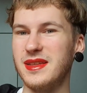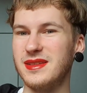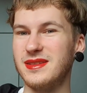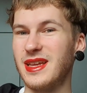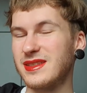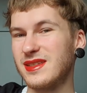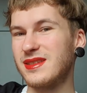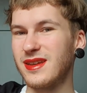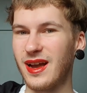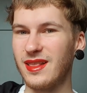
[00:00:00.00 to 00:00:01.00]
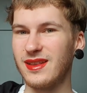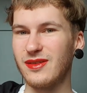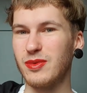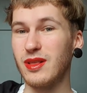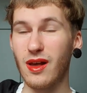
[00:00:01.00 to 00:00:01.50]
That's a style that I've
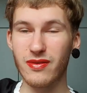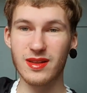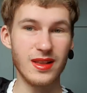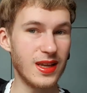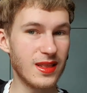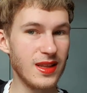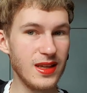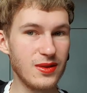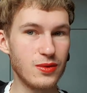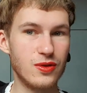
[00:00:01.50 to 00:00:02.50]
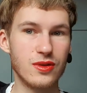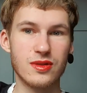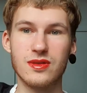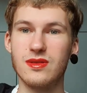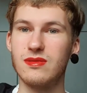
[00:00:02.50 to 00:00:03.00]
been loving lately, to
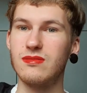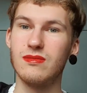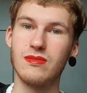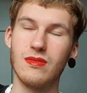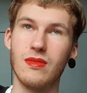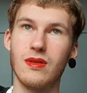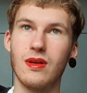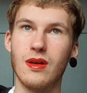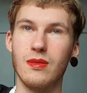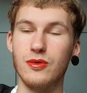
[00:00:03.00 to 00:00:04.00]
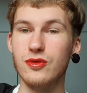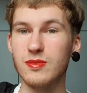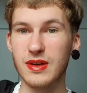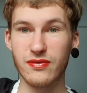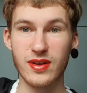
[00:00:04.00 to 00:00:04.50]
just use
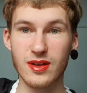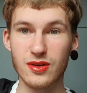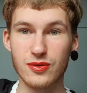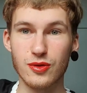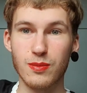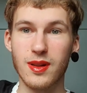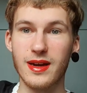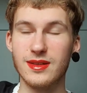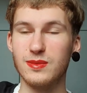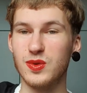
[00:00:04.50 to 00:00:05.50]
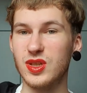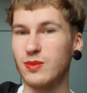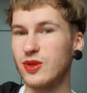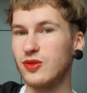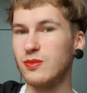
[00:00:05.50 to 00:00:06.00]
my finger to apply some
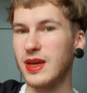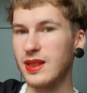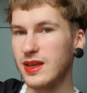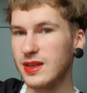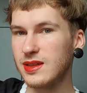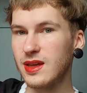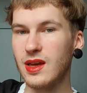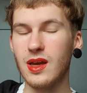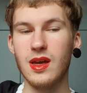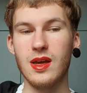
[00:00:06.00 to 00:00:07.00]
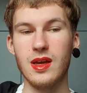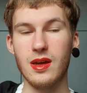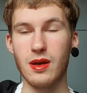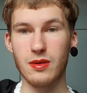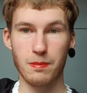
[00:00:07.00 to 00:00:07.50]
shimmer to my lid,
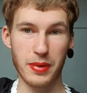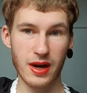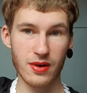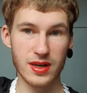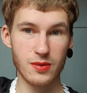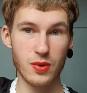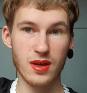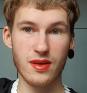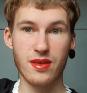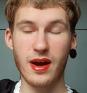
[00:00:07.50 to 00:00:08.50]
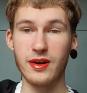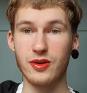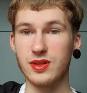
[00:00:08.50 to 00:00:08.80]
pair it with either a